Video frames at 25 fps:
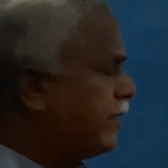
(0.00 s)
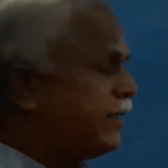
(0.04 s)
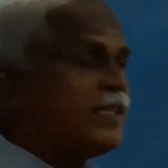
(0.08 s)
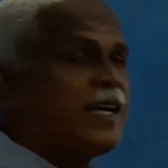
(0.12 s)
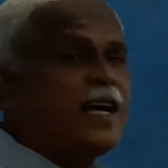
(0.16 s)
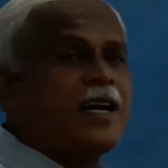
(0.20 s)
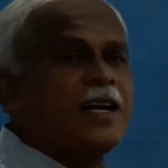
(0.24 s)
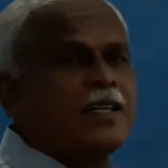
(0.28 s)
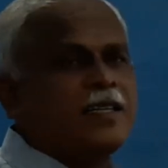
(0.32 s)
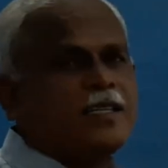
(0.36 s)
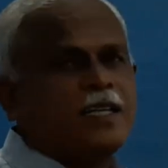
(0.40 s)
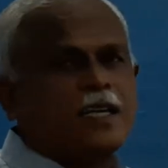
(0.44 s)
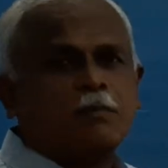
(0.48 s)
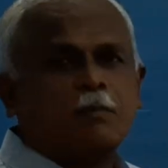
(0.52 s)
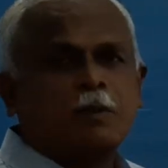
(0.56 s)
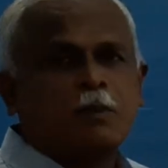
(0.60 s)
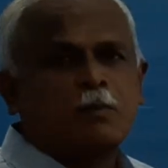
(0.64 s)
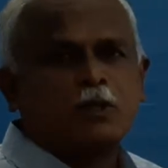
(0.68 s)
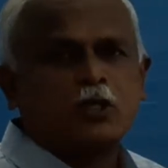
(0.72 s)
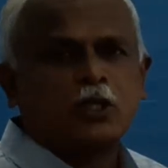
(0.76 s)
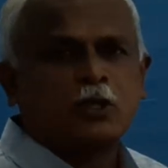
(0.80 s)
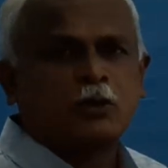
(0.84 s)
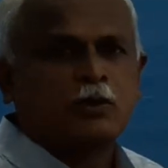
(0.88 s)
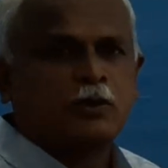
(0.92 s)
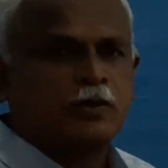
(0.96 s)
Dana
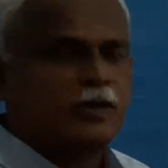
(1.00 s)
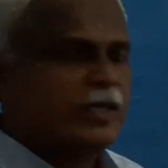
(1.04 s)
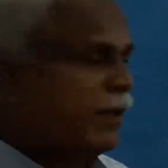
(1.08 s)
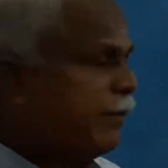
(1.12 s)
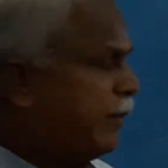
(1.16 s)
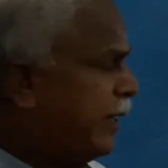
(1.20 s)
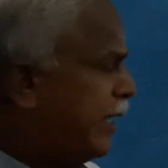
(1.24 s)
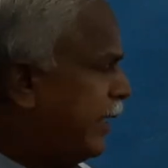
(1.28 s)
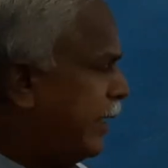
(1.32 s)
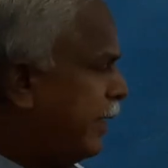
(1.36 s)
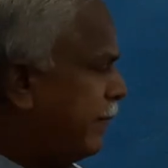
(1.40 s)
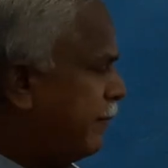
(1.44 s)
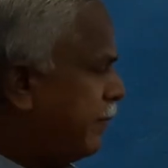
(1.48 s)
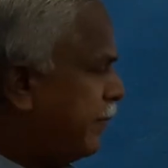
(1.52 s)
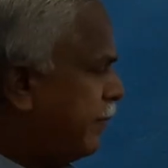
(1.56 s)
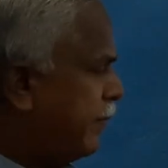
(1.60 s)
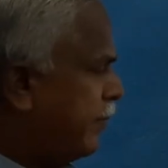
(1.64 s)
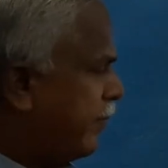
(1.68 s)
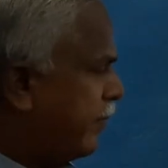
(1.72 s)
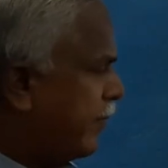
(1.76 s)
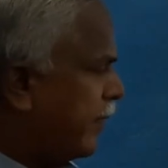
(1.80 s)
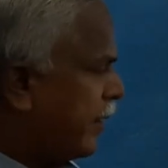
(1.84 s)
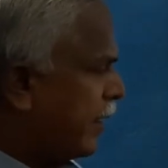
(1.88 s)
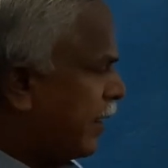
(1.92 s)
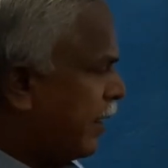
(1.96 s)
dharmam solluvom Tamil.
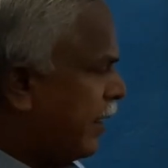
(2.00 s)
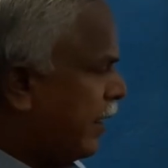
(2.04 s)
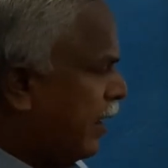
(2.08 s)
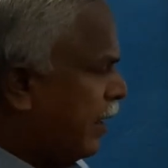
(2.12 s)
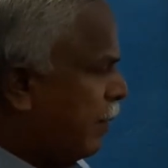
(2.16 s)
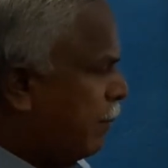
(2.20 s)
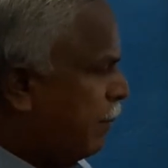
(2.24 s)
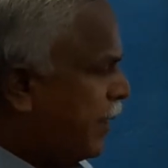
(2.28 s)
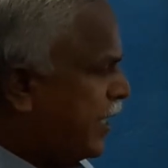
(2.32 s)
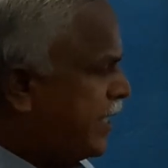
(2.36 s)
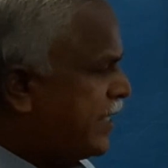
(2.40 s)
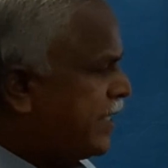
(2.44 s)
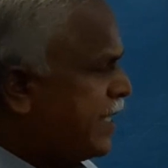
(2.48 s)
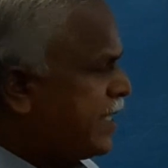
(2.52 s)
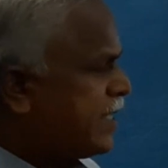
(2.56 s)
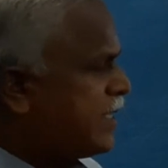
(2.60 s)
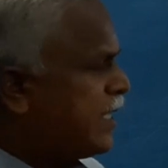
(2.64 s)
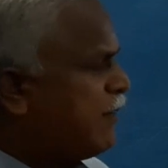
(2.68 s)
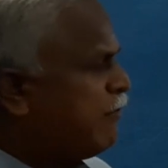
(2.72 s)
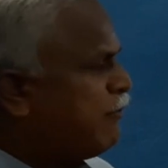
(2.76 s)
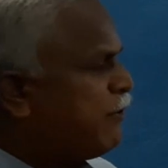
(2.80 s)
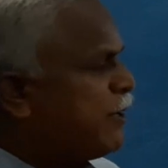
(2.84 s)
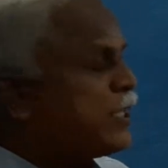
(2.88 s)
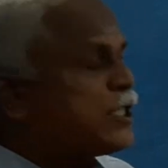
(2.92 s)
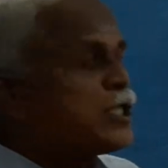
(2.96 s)
Purchase
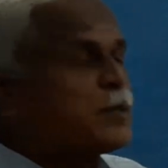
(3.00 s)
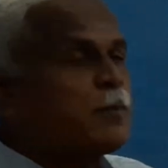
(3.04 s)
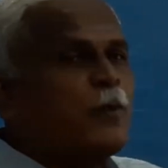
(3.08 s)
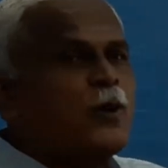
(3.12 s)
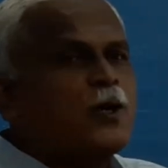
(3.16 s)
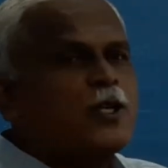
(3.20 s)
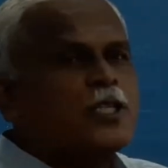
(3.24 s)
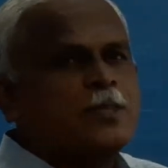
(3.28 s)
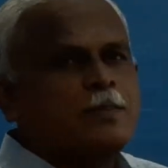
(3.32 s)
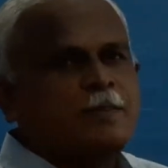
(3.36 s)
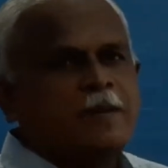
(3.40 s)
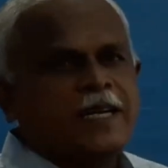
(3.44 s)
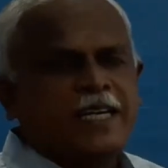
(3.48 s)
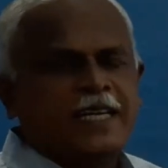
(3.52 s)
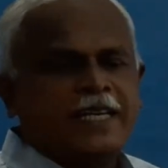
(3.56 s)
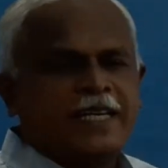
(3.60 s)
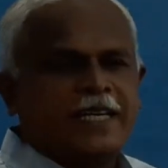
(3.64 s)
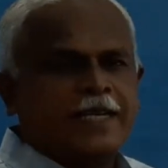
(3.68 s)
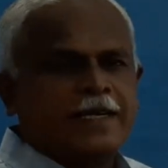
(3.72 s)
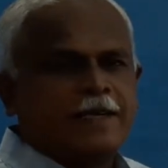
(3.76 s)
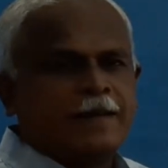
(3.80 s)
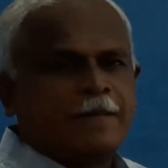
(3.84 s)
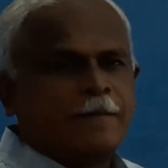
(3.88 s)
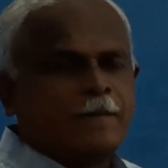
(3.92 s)
of sports material.